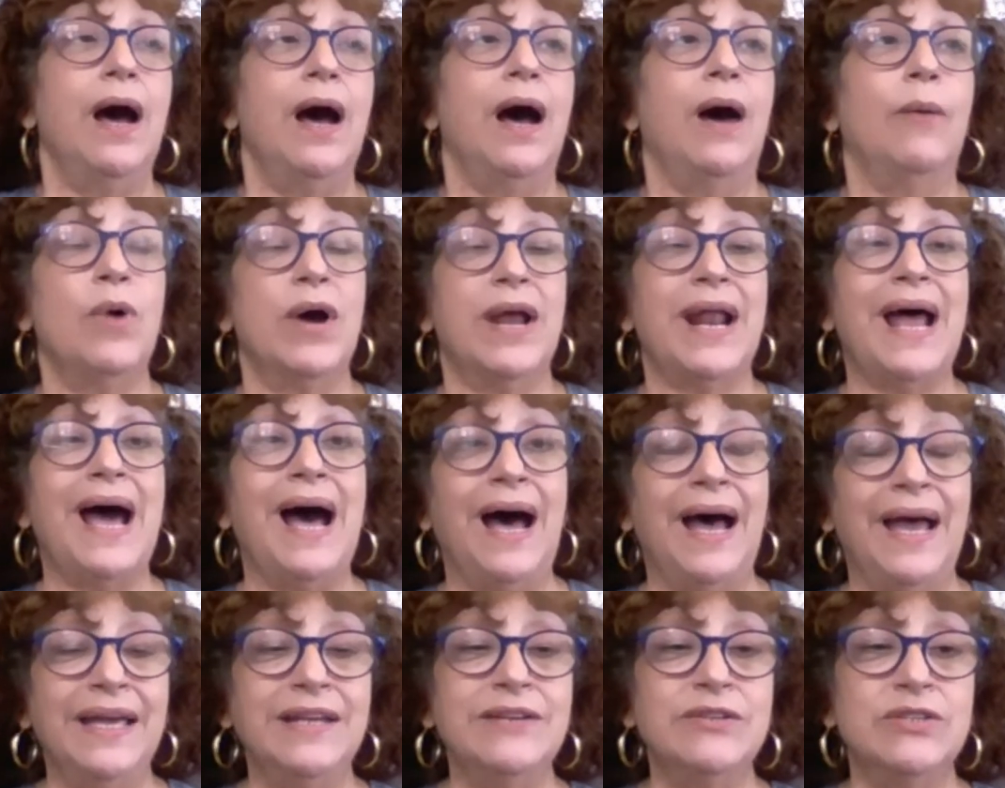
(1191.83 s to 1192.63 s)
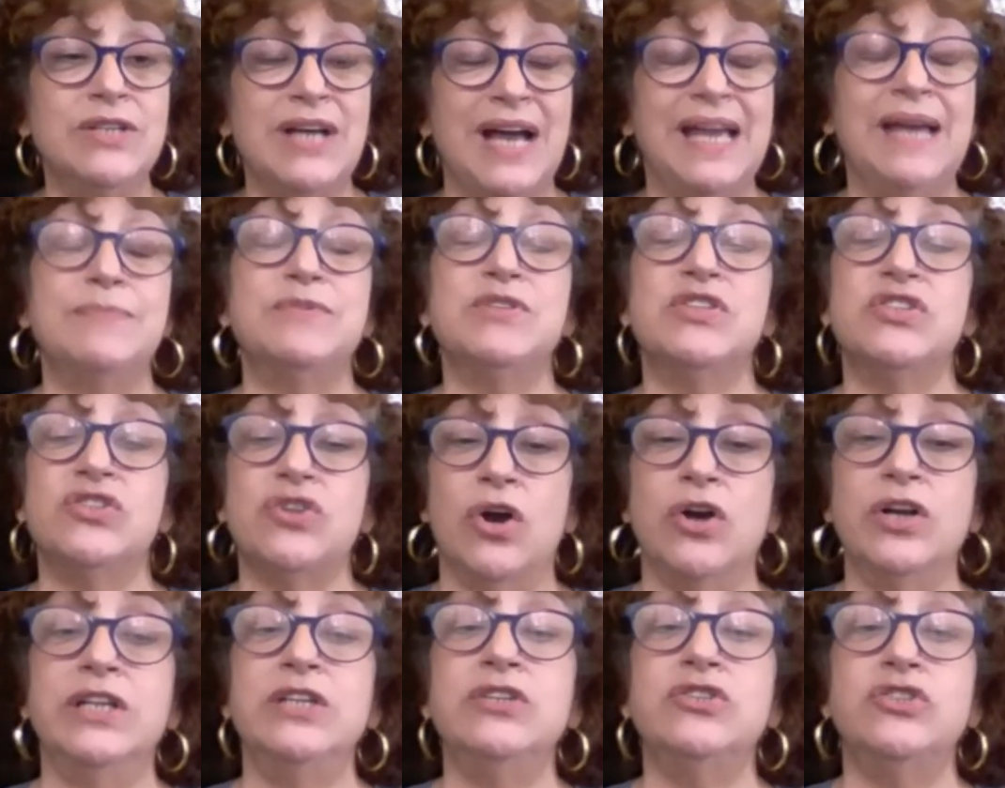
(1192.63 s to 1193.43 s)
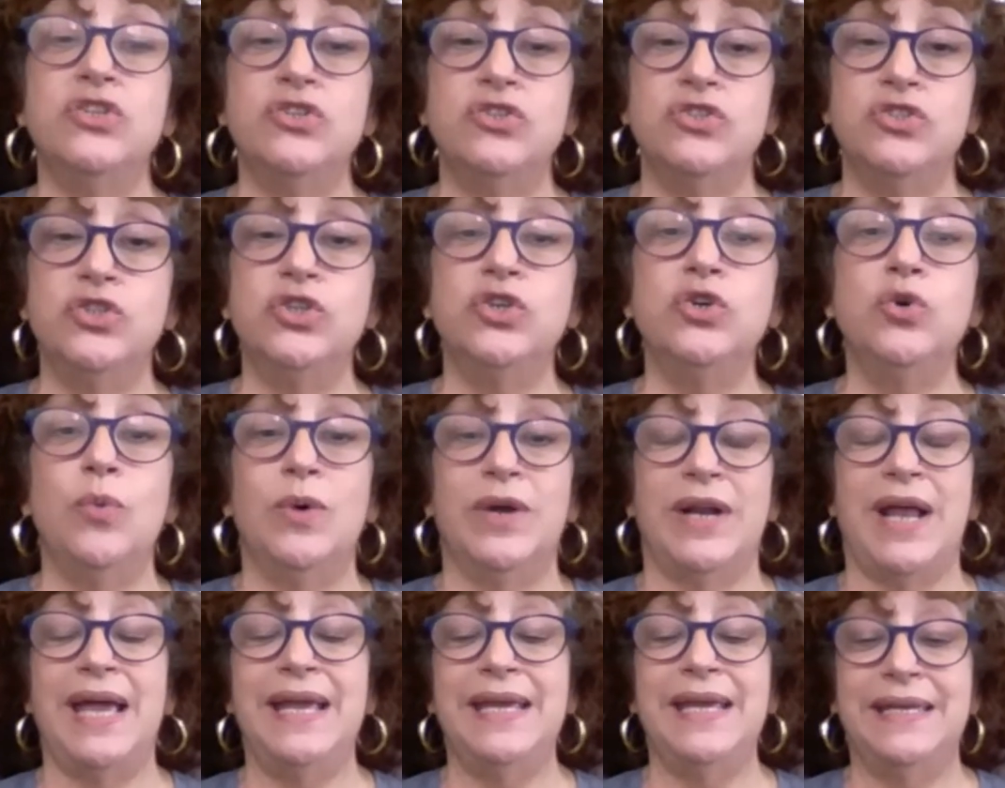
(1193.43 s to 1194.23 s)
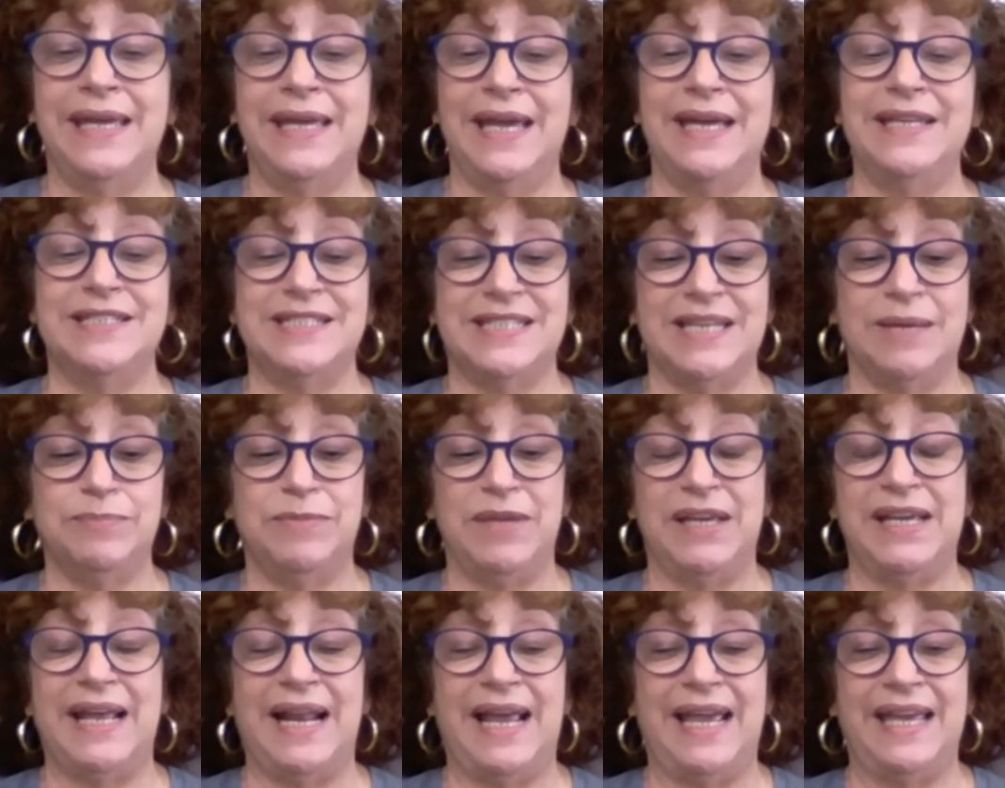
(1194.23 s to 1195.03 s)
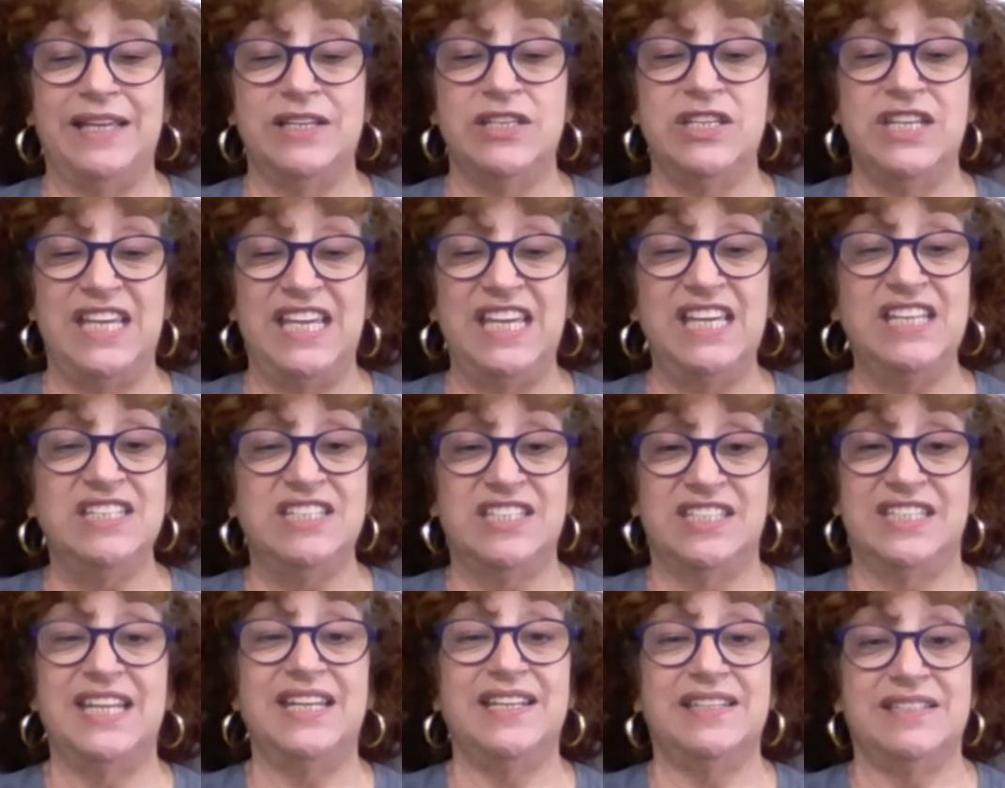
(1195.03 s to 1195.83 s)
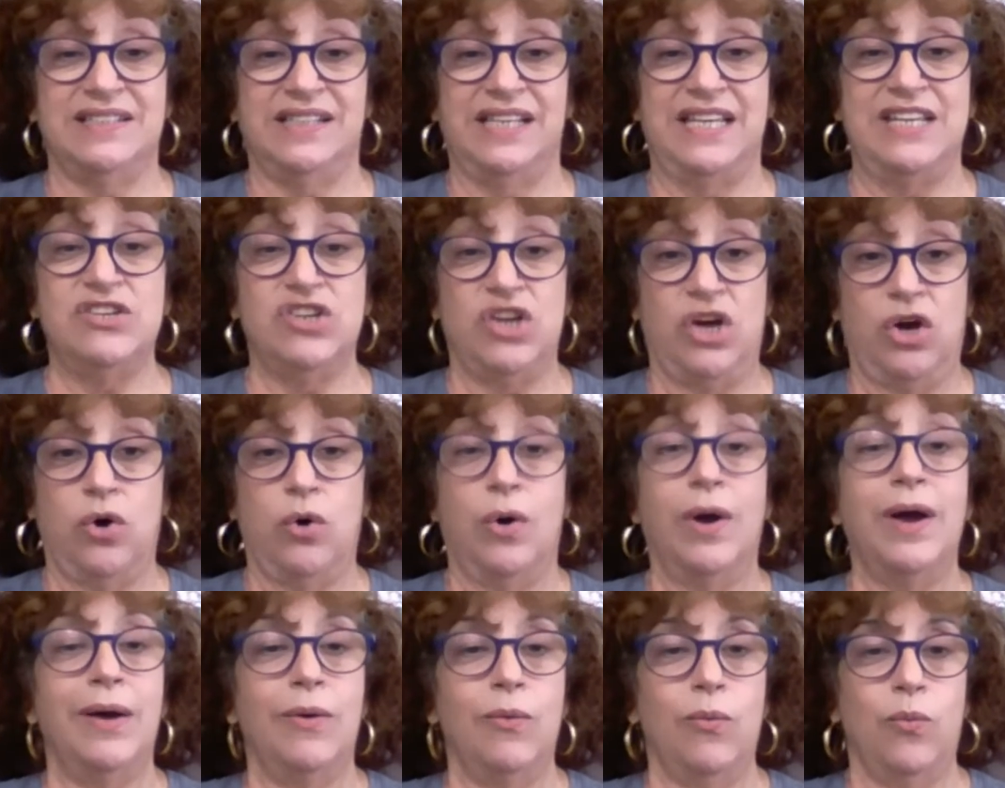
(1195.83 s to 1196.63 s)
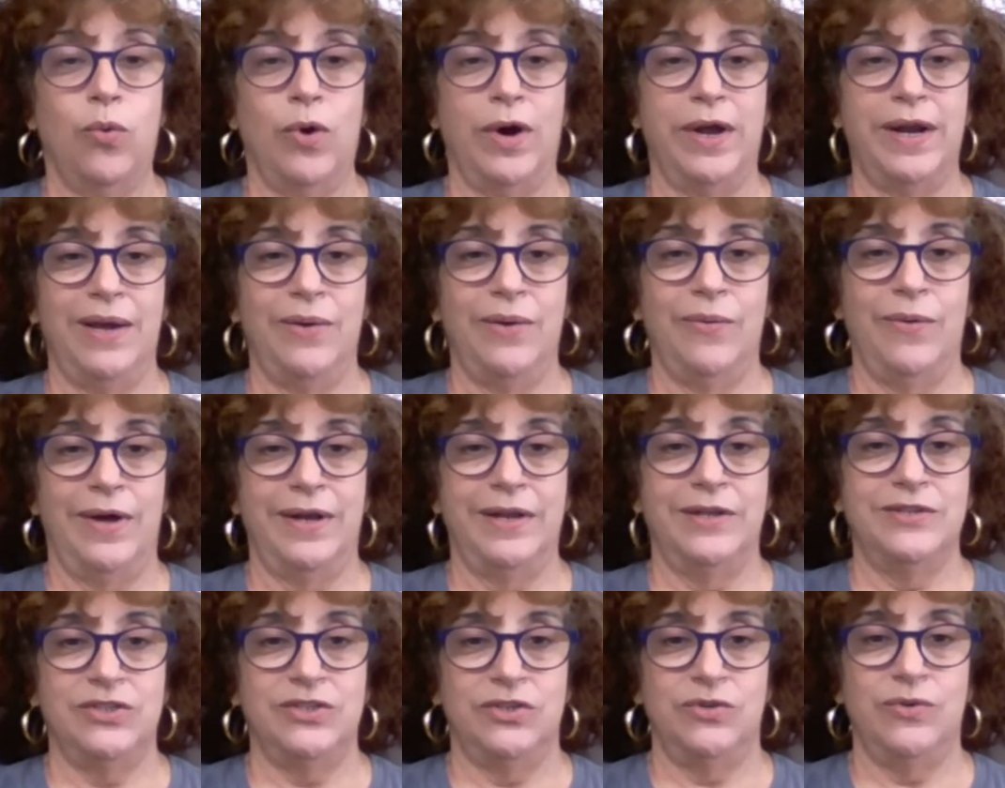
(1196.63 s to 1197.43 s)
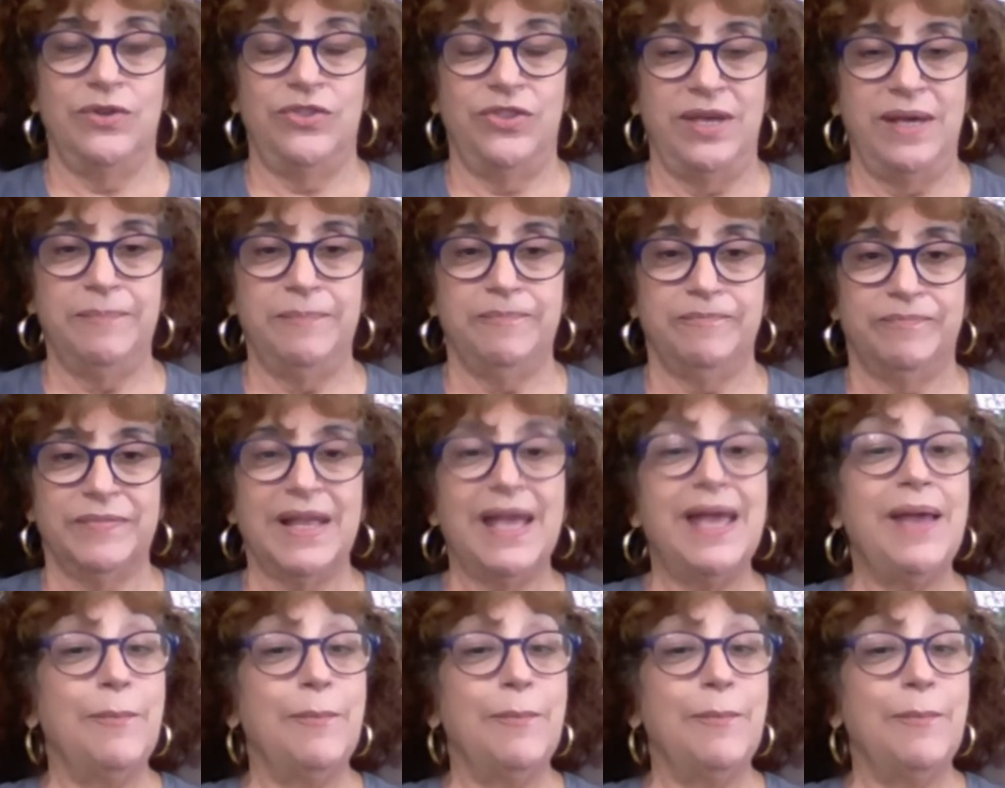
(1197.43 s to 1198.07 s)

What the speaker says: What I am starting to do when I get something and I instantly know what I want to do with it.